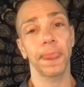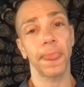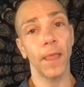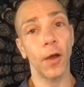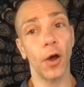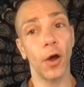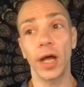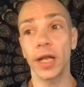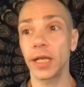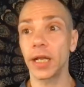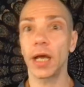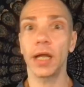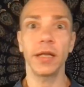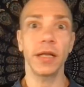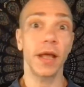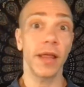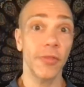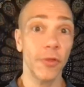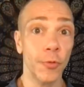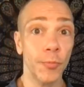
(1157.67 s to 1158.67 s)
on
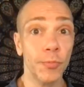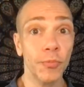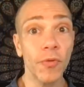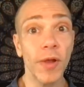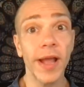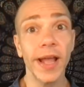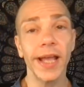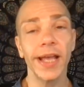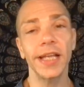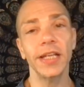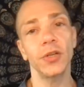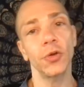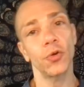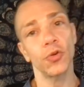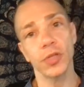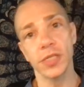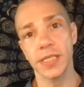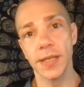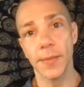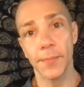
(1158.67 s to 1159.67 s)
another brand
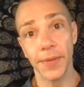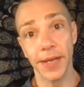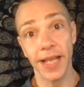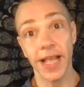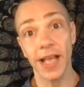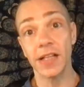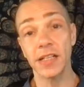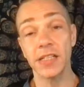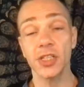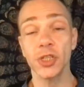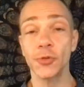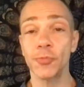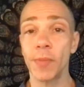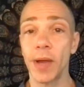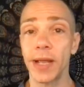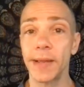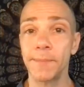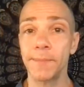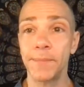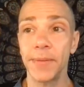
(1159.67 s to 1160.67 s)
or somebody else who
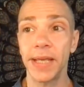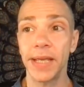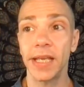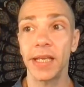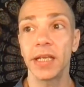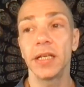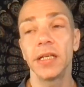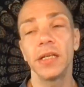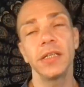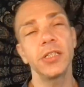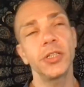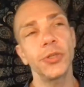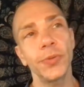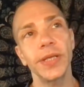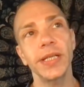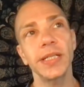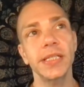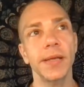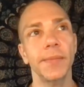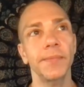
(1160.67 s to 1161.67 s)
might be
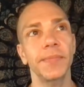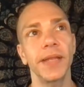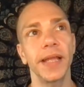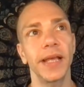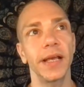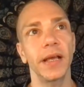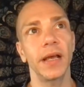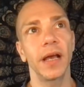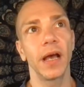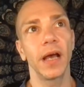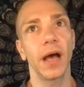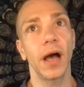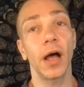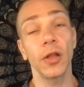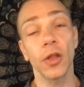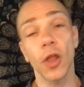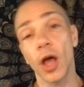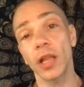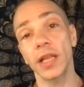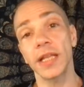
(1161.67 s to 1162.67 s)
doing something
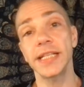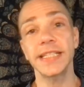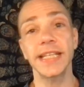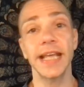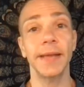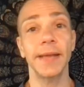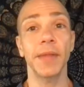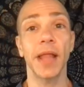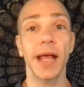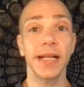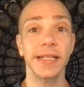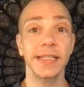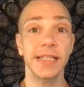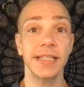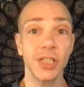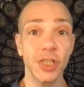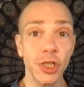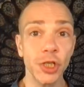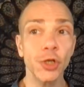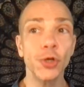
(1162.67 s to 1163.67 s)
along the same lines
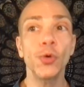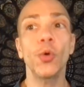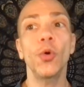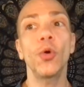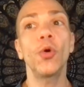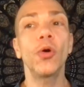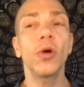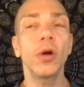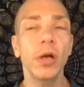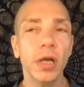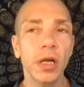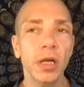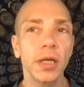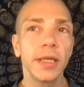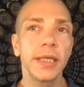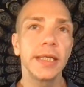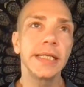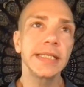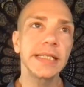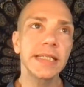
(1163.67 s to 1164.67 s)
as you, or
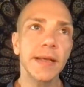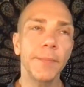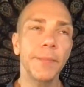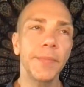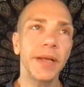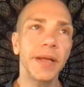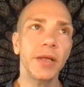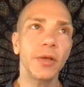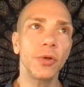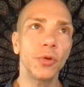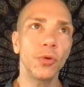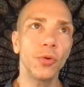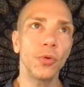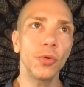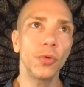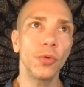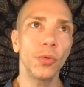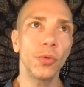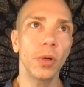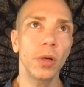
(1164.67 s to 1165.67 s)
somebody
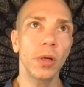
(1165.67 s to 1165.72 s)
who